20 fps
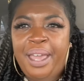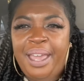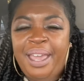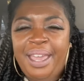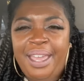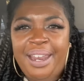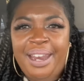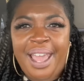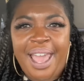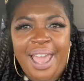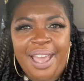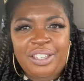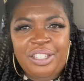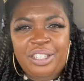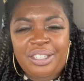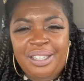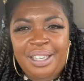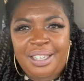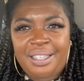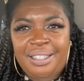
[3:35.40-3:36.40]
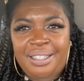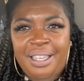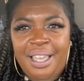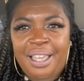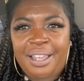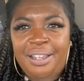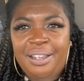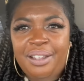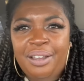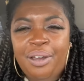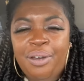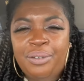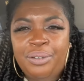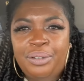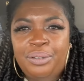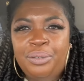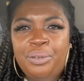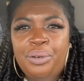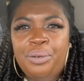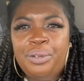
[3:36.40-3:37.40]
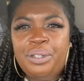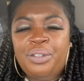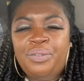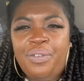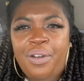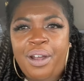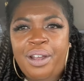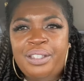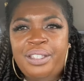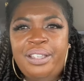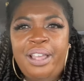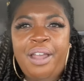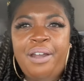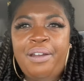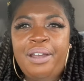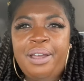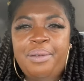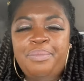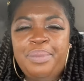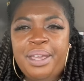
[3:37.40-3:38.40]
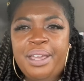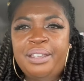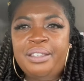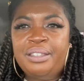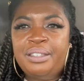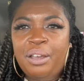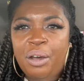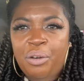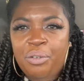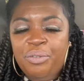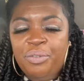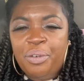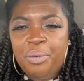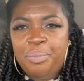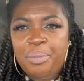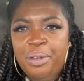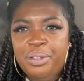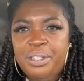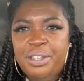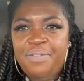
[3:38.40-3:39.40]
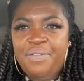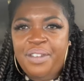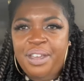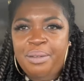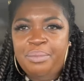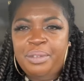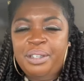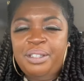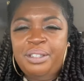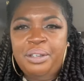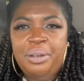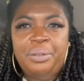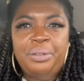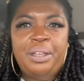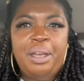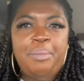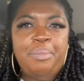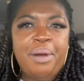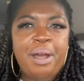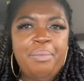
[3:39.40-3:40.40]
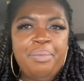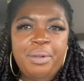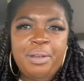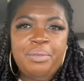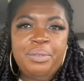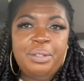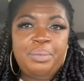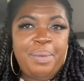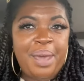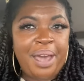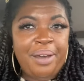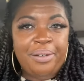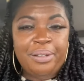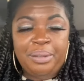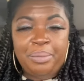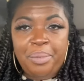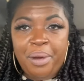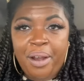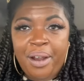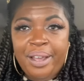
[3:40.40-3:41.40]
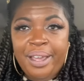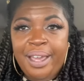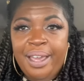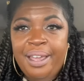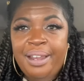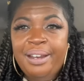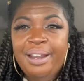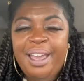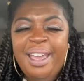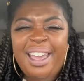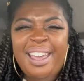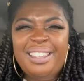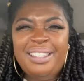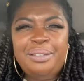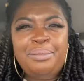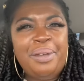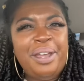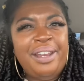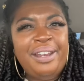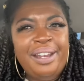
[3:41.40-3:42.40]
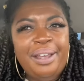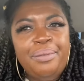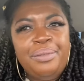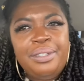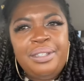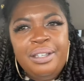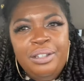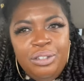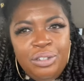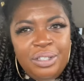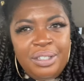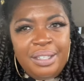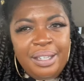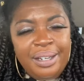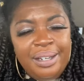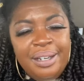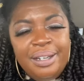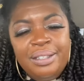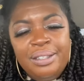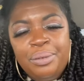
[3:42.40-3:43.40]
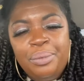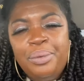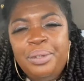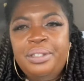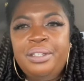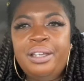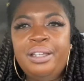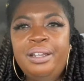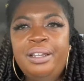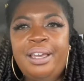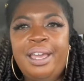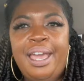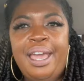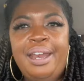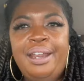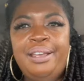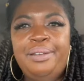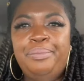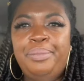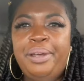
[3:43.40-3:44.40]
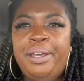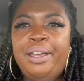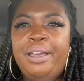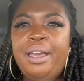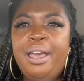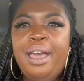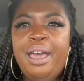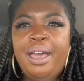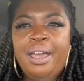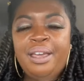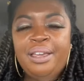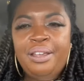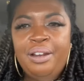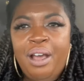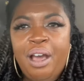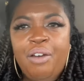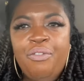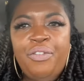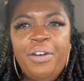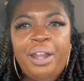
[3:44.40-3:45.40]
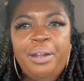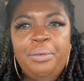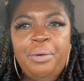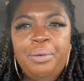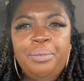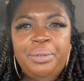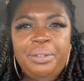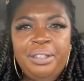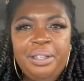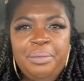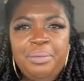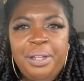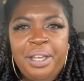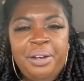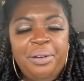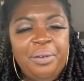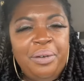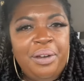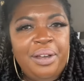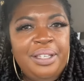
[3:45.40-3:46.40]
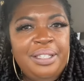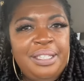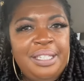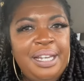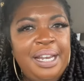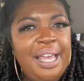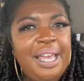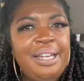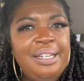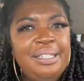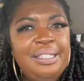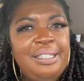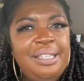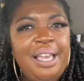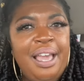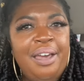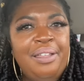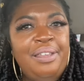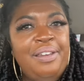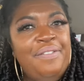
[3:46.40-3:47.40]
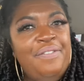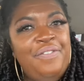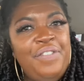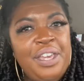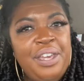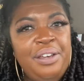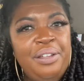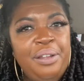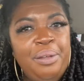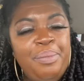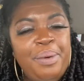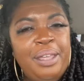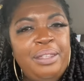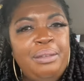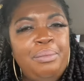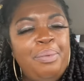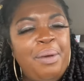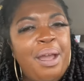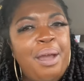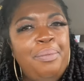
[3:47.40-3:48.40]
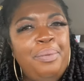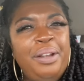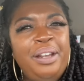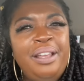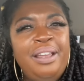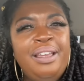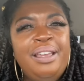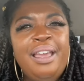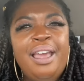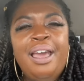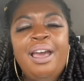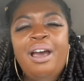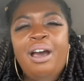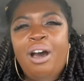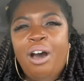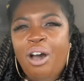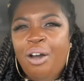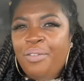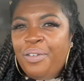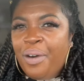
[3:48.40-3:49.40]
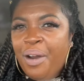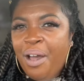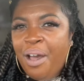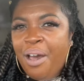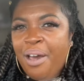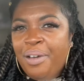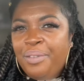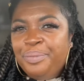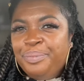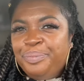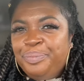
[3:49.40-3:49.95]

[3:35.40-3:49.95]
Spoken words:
it actually didn't go through as far as the area being zoned for multi-family. So that property was back on the market, and I had somebody that was interested in it, so we took a look at it. But, you know, I'll follow up with them later on today to see how they feel about the property. Overall,